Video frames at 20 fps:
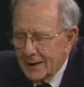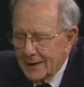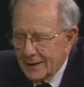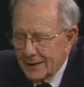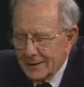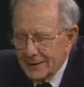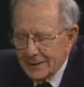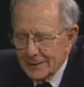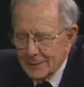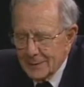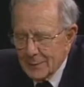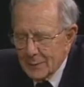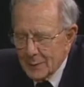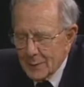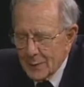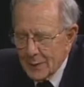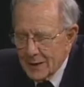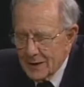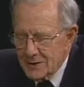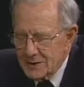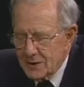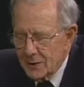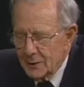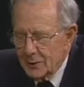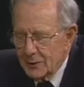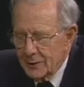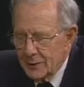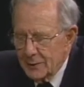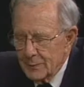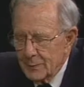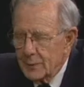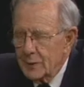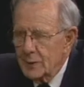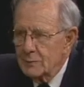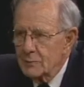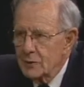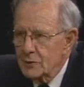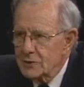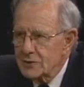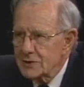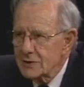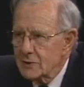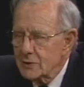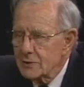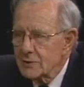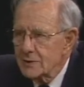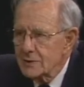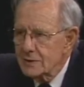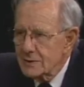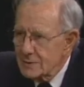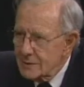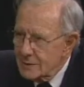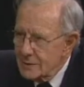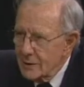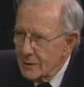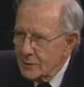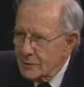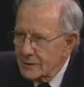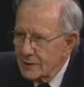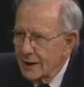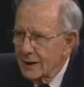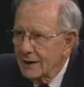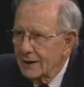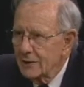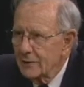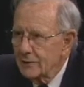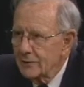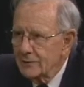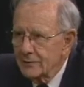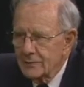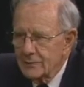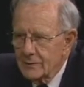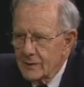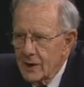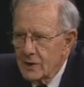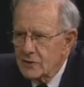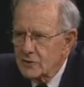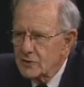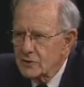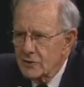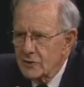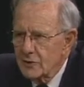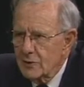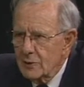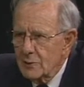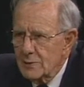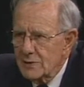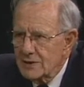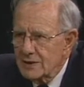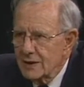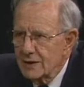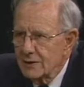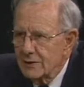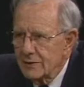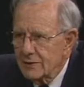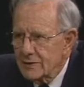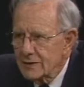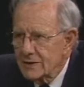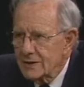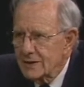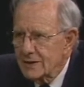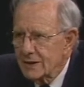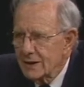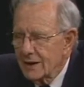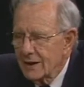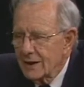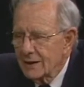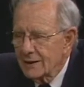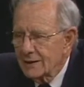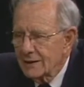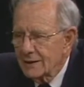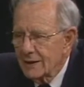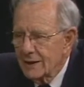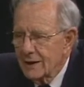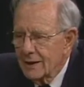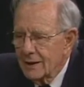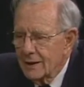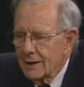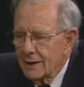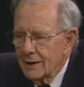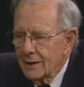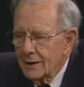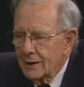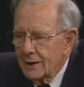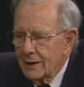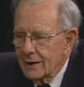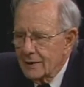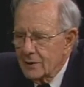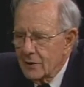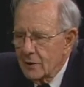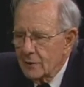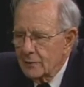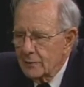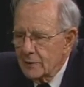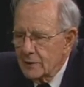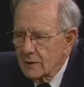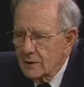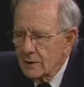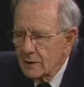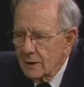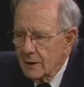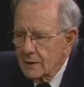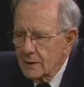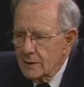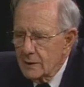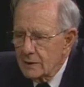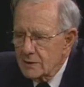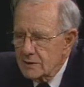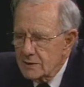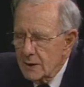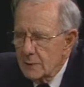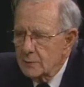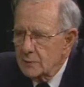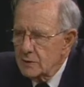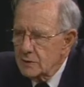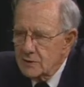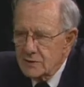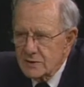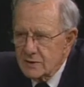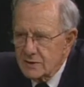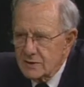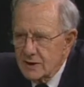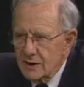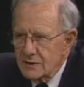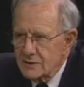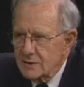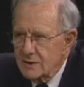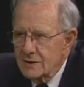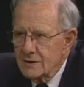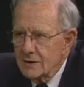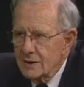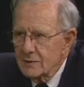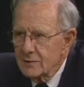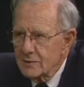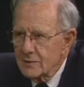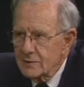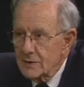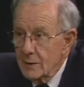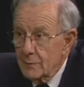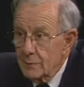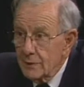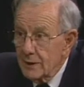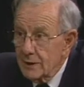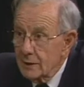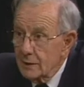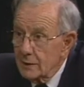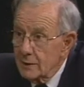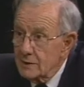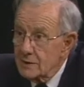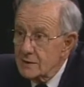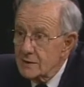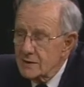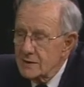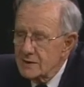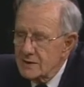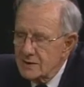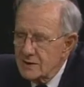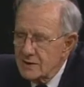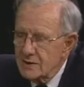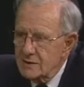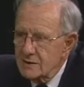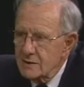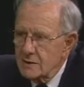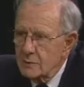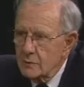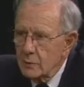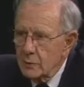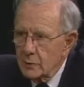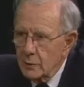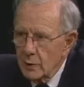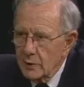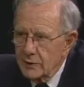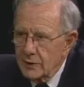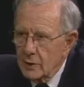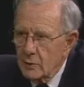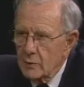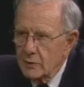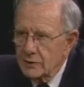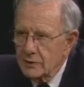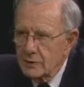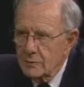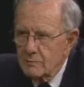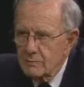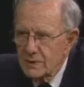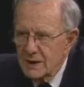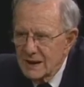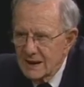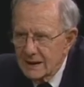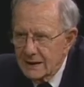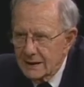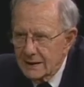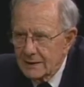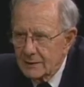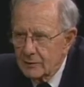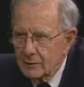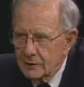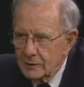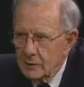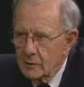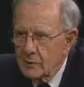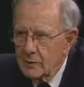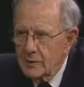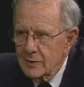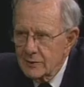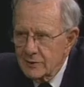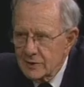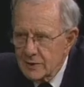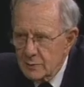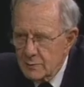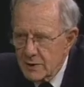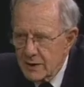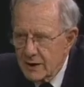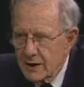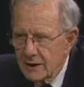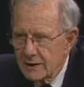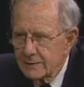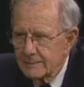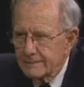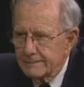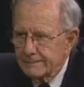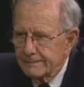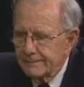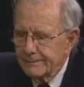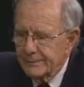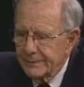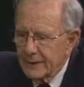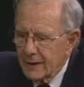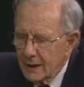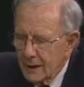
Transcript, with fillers: Uh, so, uh, but most students don't have, aren't sure of themselves, and, and often they accept a suggestion of something that is consistent with what they want to be, what they want to become,